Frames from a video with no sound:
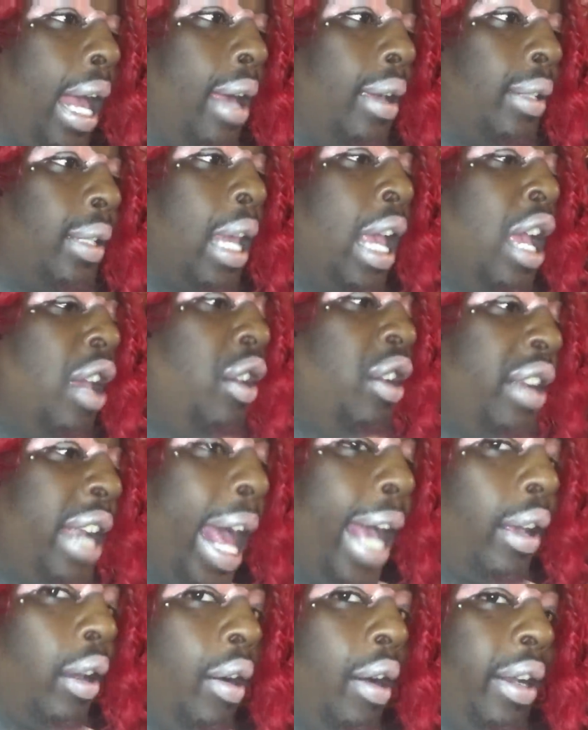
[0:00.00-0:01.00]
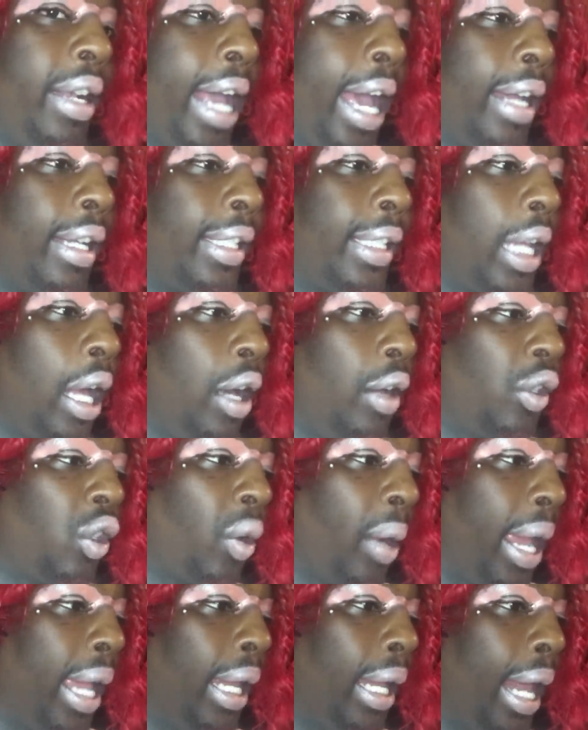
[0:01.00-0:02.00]
house. You're not going down the soul
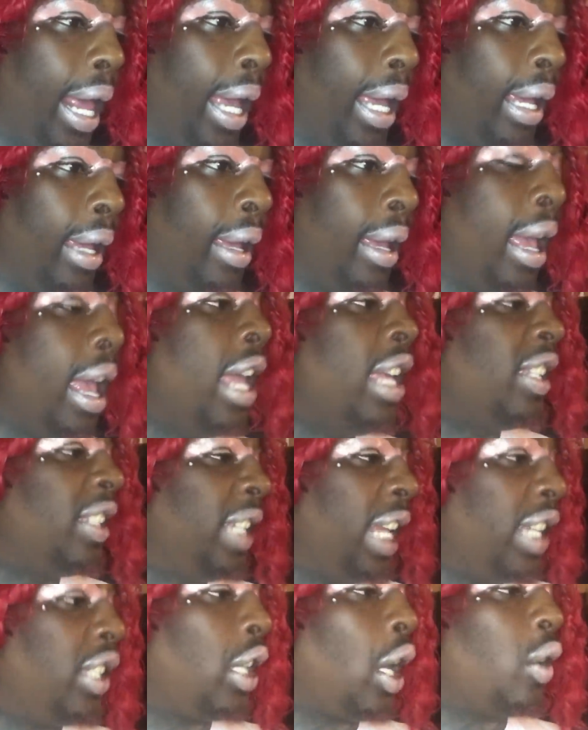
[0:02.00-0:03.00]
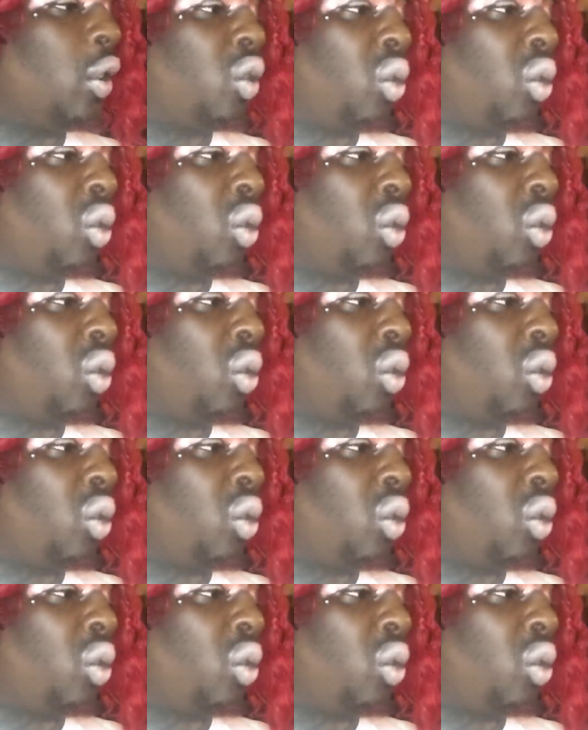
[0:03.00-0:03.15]
train lane. Sit your